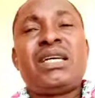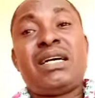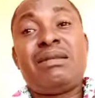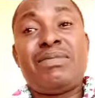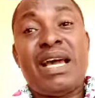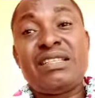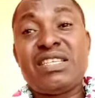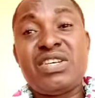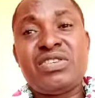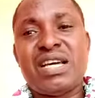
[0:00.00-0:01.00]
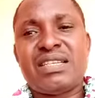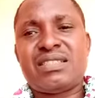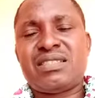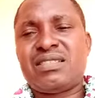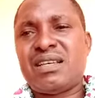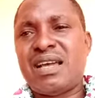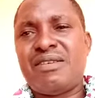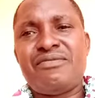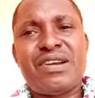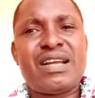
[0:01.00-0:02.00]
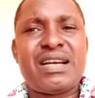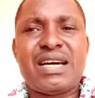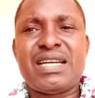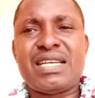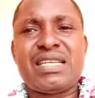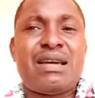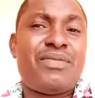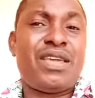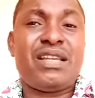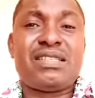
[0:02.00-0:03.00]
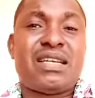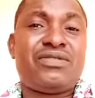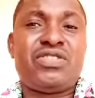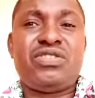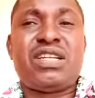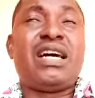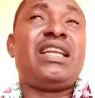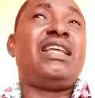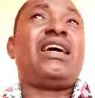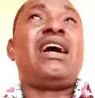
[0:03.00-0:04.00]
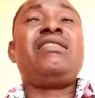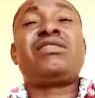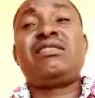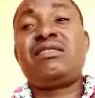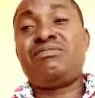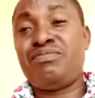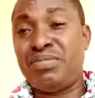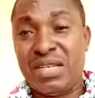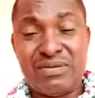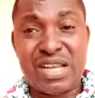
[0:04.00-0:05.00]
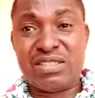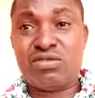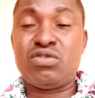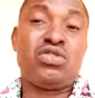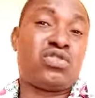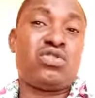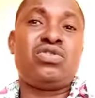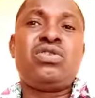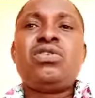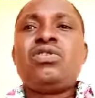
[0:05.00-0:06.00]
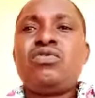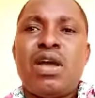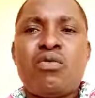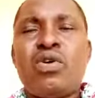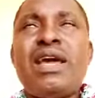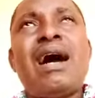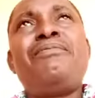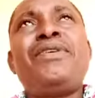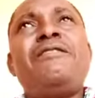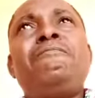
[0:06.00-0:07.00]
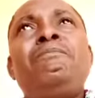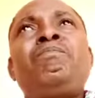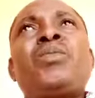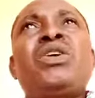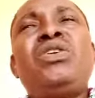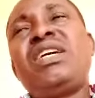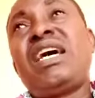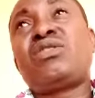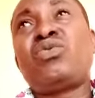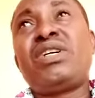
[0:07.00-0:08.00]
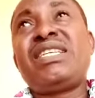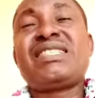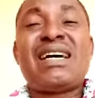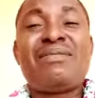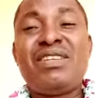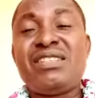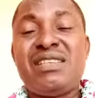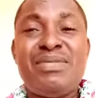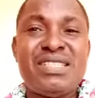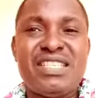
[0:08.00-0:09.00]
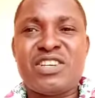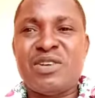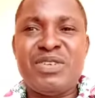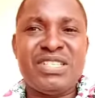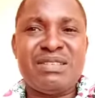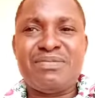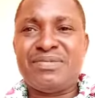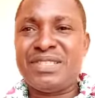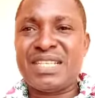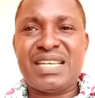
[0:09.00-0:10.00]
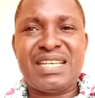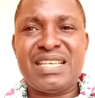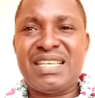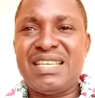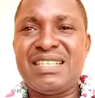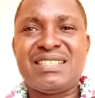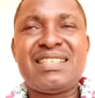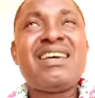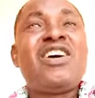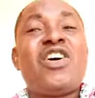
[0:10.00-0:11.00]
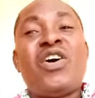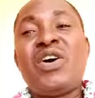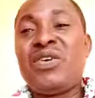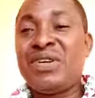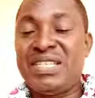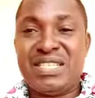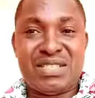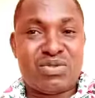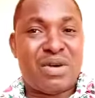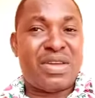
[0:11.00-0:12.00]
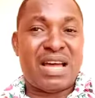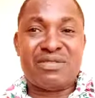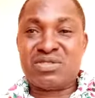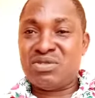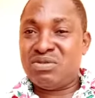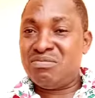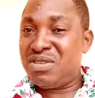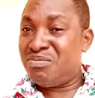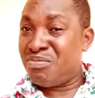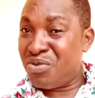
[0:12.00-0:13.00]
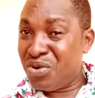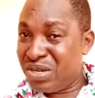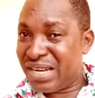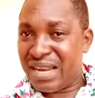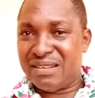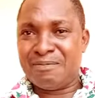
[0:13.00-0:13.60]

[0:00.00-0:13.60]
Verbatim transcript: And I tell you that I am very glad that I am here this afternoon and uh, I still believe that you too you are equally happy looking at what is happening in TBC community recently is all reasons why we have to be more than